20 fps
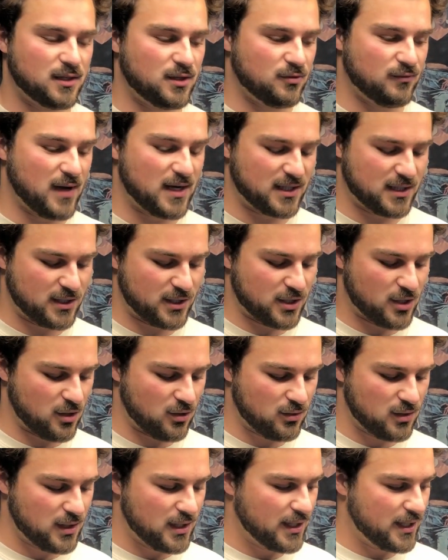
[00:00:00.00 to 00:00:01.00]
and they're ready to
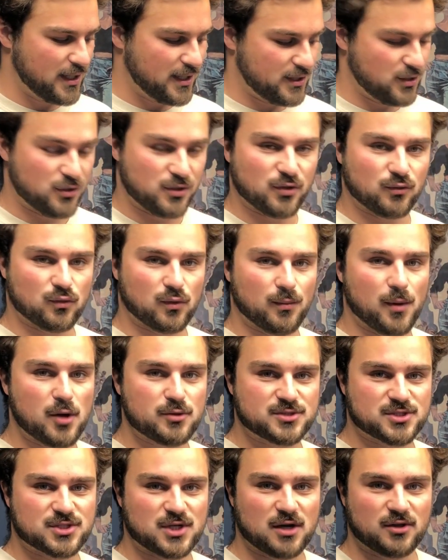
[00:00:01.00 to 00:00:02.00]
go, you can
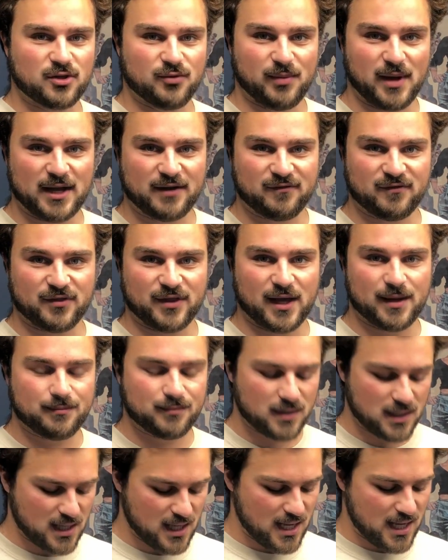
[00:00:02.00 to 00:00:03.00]
remote start the bike for them.